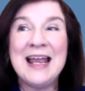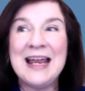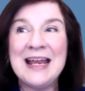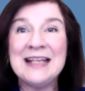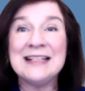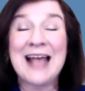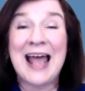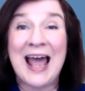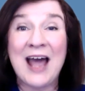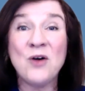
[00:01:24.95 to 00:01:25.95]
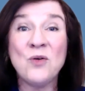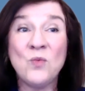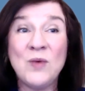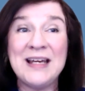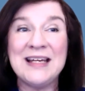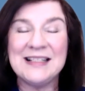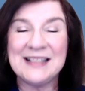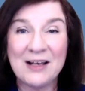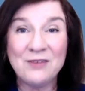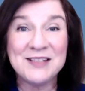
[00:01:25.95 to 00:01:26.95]
is how we
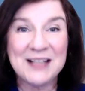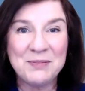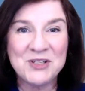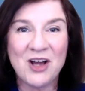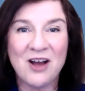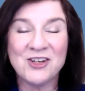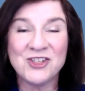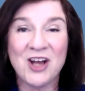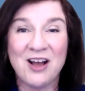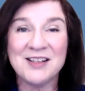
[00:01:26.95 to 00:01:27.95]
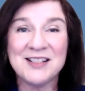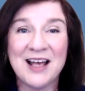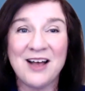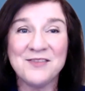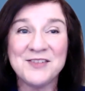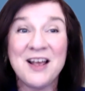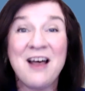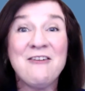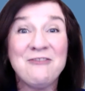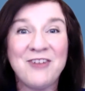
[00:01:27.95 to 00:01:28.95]
self-sabotage ourselves
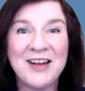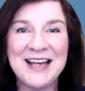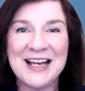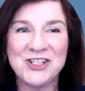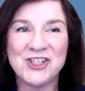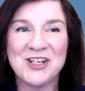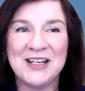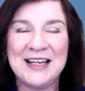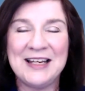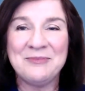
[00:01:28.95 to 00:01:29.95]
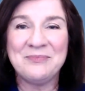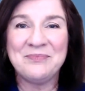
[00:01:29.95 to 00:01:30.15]
financially.